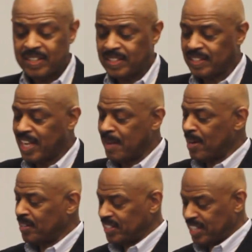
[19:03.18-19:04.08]
This came
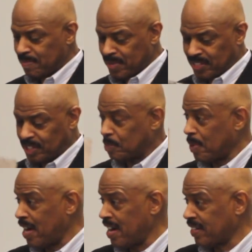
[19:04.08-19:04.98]
out, Dear Mrs.
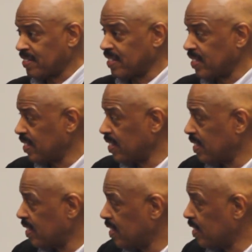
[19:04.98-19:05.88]
Parks,
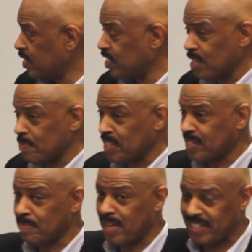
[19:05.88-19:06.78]
Dear
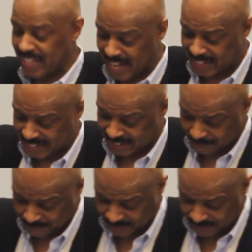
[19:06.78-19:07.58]
Mr. Mandela.